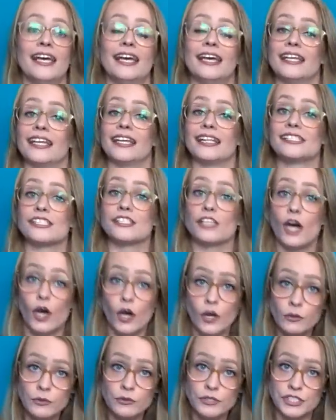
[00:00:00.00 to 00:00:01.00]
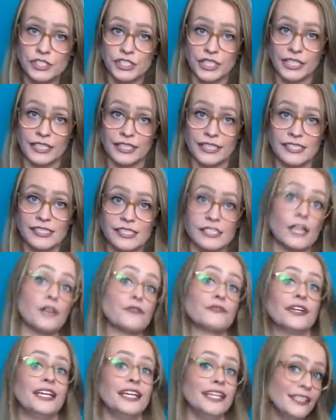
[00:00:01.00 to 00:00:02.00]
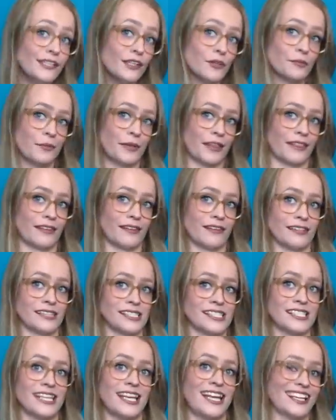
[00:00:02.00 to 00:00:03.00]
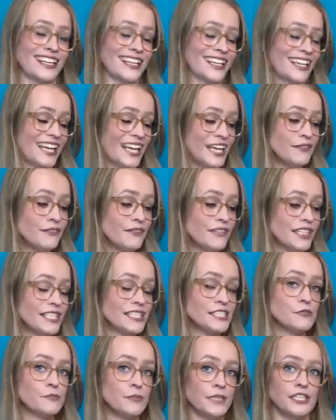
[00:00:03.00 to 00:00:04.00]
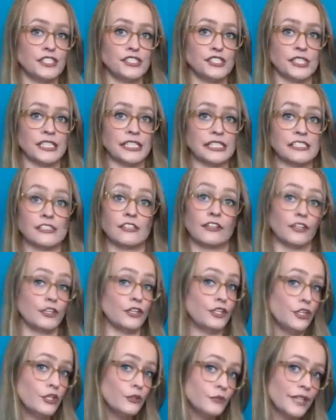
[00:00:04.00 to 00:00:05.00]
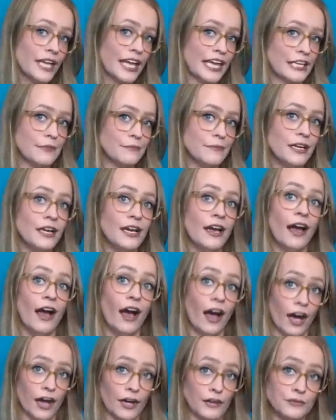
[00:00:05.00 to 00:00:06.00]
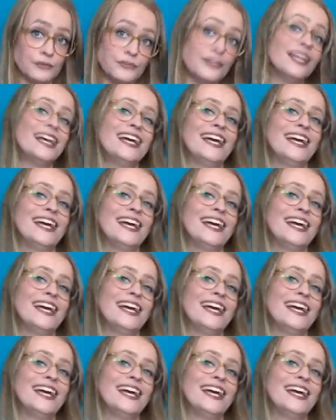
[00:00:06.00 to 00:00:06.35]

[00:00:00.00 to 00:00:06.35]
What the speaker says: in its own genus of Indopithecus and gave this species the new name of